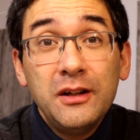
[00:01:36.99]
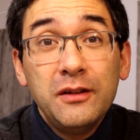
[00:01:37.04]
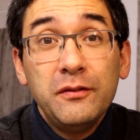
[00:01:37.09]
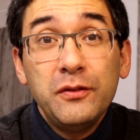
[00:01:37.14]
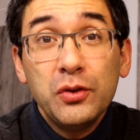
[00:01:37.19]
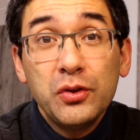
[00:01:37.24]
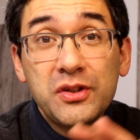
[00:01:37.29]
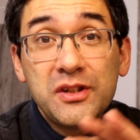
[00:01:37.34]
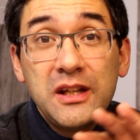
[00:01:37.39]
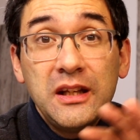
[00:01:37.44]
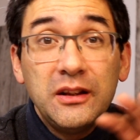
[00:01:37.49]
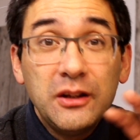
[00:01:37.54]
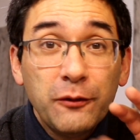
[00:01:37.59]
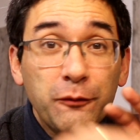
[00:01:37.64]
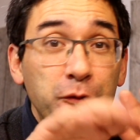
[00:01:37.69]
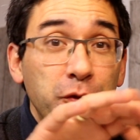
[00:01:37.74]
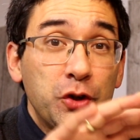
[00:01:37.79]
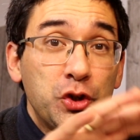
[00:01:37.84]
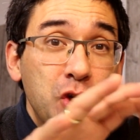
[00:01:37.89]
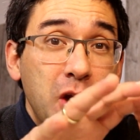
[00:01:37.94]
If you see
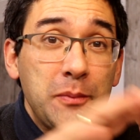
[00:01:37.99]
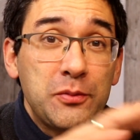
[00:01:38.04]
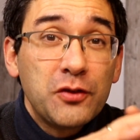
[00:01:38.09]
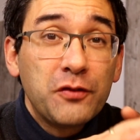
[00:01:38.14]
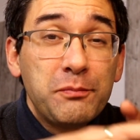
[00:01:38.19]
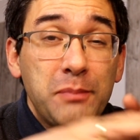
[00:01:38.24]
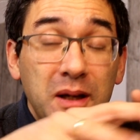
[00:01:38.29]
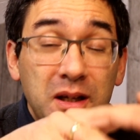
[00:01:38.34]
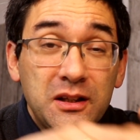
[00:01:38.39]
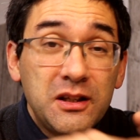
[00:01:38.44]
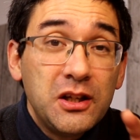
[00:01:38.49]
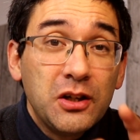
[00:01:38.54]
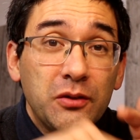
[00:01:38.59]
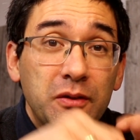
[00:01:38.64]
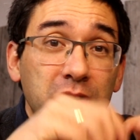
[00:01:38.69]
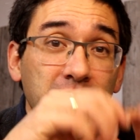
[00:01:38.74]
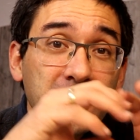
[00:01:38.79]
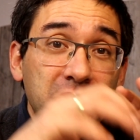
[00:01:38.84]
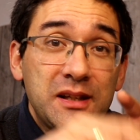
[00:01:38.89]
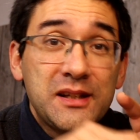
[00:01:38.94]
different shapes of
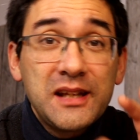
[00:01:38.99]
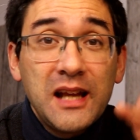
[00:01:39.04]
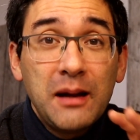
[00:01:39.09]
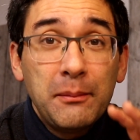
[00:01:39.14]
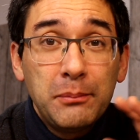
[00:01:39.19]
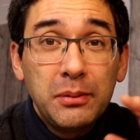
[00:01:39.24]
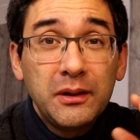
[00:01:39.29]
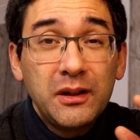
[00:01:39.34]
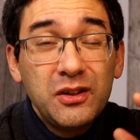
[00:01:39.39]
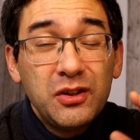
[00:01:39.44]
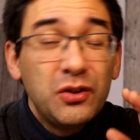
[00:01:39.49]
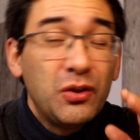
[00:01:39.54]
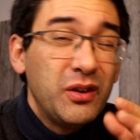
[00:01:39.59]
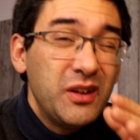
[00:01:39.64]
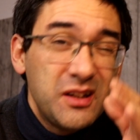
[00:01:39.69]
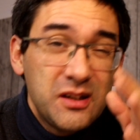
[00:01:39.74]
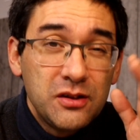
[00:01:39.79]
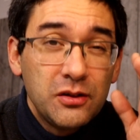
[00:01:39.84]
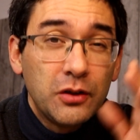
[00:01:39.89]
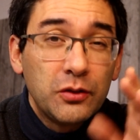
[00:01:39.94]
bacteria in the sample, then you know
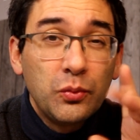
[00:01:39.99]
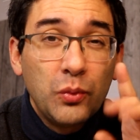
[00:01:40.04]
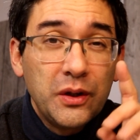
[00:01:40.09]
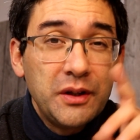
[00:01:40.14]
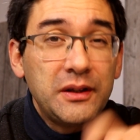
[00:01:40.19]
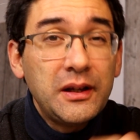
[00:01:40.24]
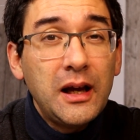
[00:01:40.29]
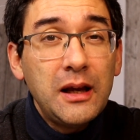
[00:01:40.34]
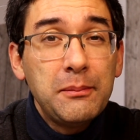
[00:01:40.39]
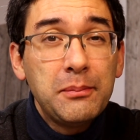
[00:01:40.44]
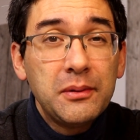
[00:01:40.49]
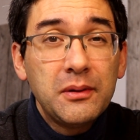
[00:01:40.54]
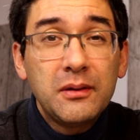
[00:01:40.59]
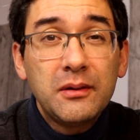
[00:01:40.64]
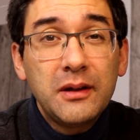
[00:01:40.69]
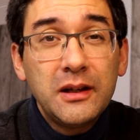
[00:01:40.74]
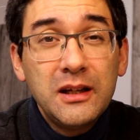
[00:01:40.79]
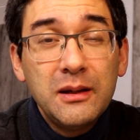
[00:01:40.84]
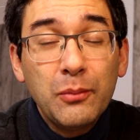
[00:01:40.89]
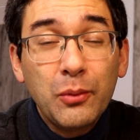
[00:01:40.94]
it's not one type
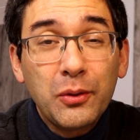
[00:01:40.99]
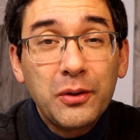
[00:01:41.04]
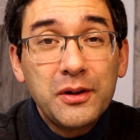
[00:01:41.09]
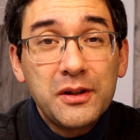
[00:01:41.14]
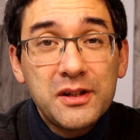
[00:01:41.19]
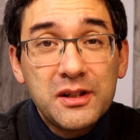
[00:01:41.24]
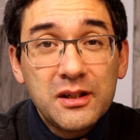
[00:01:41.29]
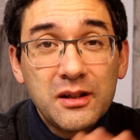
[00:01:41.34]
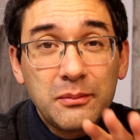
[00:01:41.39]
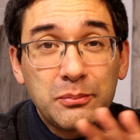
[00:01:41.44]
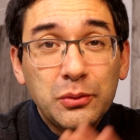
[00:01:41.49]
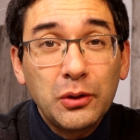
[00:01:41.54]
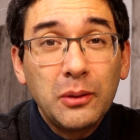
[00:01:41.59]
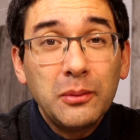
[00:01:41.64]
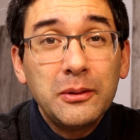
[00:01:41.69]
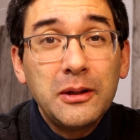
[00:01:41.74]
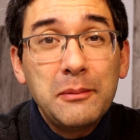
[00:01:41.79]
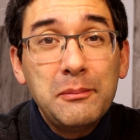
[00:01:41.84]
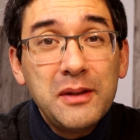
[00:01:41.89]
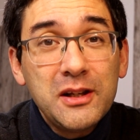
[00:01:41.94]
anymore. It's
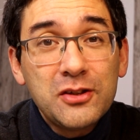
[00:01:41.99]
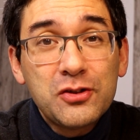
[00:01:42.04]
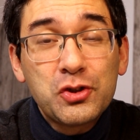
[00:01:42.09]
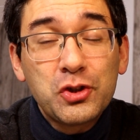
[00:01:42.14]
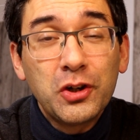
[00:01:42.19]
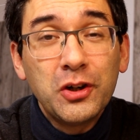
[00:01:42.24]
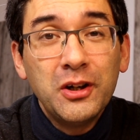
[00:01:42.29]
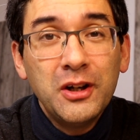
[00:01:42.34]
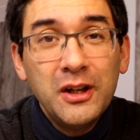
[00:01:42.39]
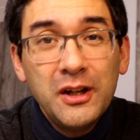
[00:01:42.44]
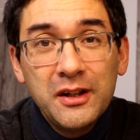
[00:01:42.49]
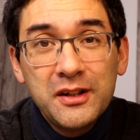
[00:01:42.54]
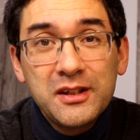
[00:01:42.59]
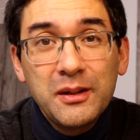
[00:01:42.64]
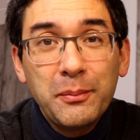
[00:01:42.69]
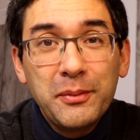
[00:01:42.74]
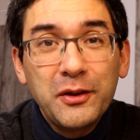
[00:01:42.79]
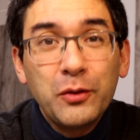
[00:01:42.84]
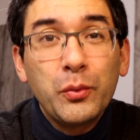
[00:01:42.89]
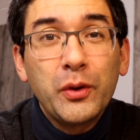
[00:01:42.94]
probably a mixture.
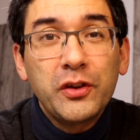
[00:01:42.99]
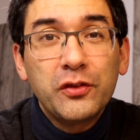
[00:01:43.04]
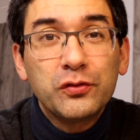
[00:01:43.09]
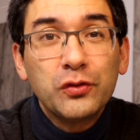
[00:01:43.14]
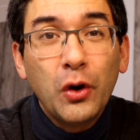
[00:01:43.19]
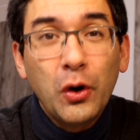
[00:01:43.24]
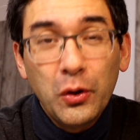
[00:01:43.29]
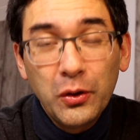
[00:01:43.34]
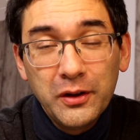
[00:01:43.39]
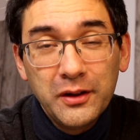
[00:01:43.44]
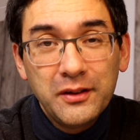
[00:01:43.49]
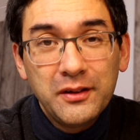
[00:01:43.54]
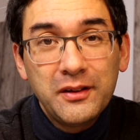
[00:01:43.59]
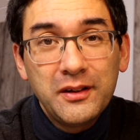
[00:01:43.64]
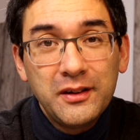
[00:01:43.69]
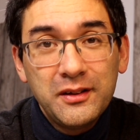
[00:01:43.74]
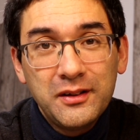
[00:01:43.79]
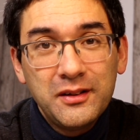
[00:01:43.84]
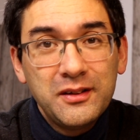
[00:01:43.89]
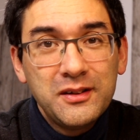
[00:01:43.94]
Something went wrong,
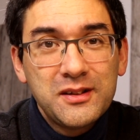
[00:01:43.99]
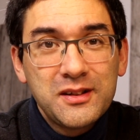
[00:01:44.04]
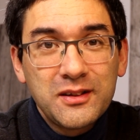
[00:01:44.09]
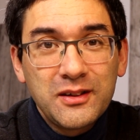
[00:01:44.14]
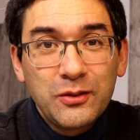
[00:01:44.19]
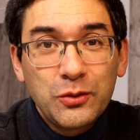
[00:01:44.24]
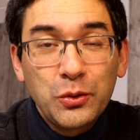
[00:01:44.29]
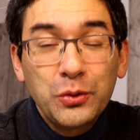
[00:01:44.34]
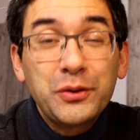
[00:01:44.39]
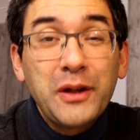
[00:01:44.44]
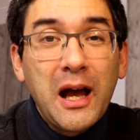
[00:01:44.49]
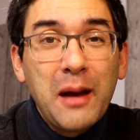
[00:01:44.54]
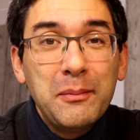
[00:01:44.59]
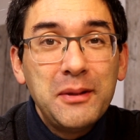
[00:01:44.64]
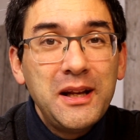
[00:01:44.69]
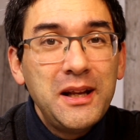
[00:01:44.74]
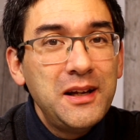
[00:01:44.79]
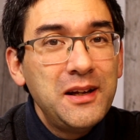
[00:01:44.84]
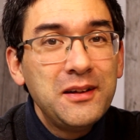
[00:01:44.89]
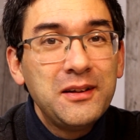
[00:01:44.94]
then it's
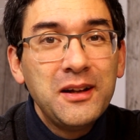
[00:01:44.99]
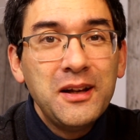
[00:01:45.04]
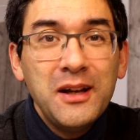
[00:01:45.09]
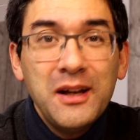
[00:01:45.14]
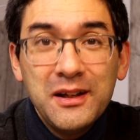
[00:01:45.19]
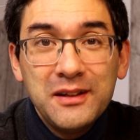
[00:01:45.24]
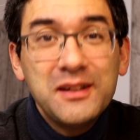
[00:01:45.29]
contaminated.